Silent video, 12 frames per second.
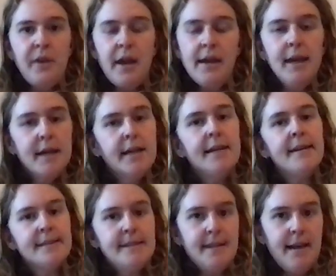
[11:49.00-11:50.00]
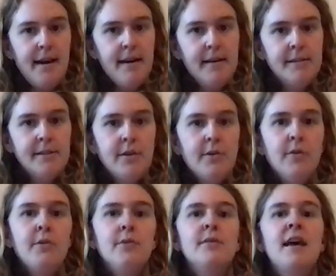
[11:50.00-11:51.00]
I can't connect to that.
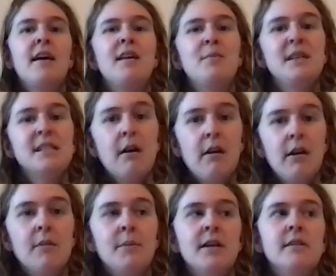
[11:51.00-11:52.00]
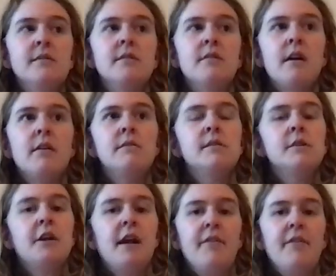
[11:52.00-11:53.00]
So that kind of makes it hard because they're not
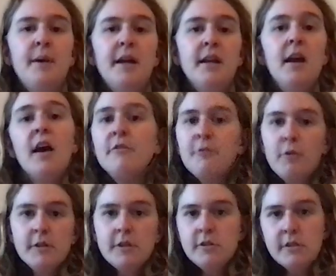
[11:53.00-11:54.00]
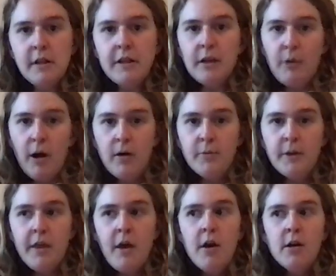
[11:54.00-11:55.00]
considering everybody. And of course, there's nothing wrong with
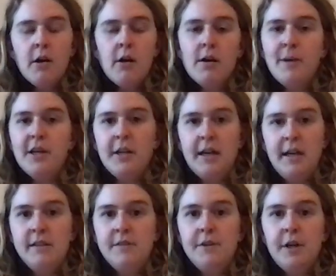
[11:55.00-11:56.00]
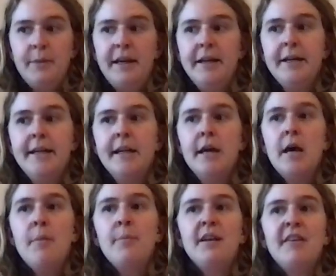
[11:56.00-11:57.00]
talking about your kids if you're a parent.
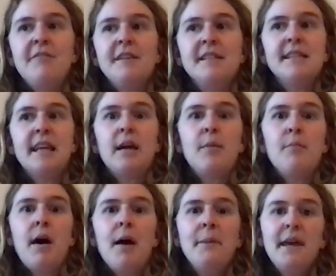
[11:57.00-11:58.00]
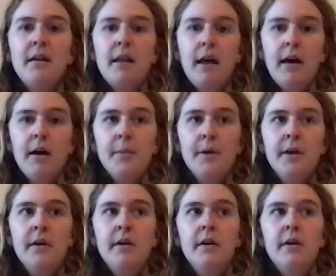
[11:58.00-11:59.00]
But if it's like a mommy club,
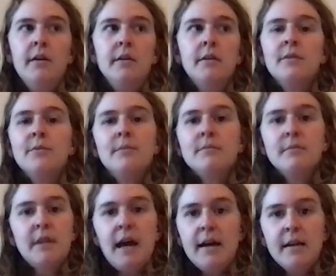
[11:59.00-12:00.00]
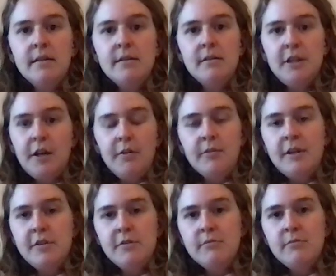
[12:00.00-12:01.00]
that,
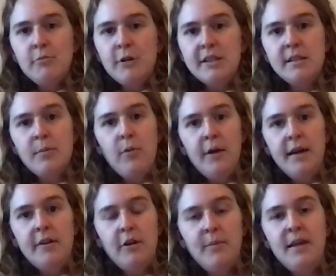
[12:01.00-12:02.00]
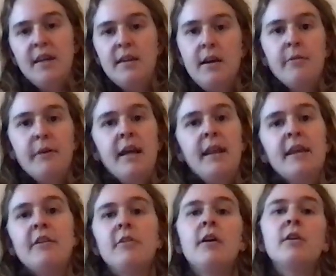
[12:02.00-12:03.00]
then what's the point in her being there, right? Like
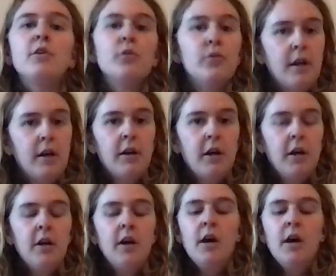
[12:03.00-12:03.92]
they're not including her.